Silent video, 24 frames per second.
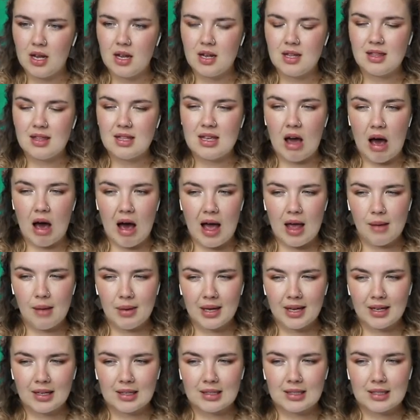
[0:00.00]
The
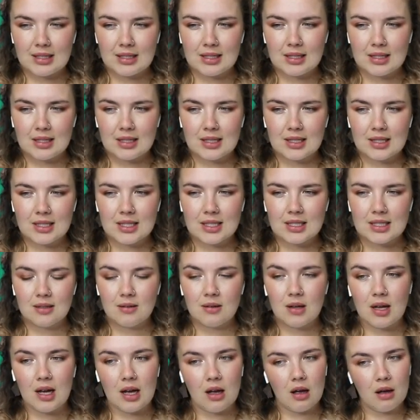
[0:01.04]
ibex,
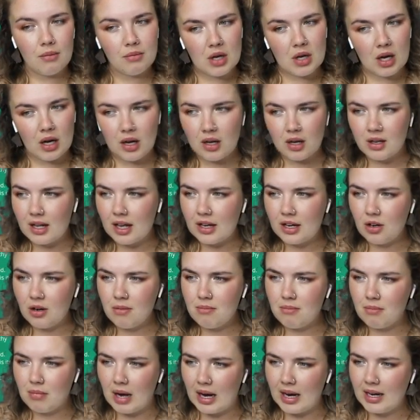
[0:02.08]
I don't
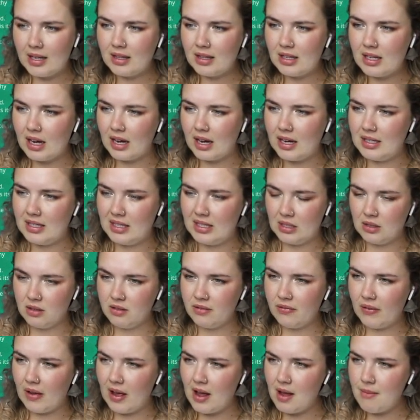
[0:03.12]
mind the idea of
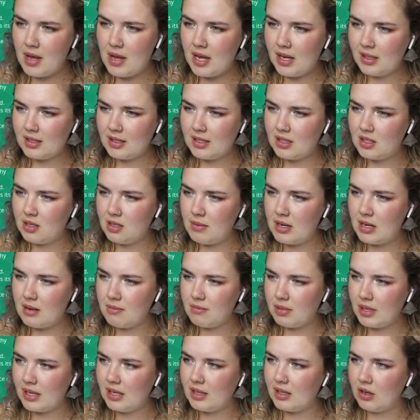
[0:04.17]
ibex, to be
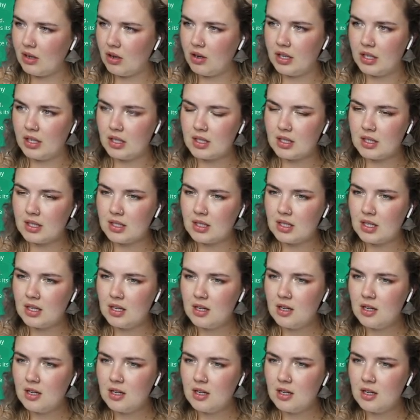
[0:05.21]
completely honest.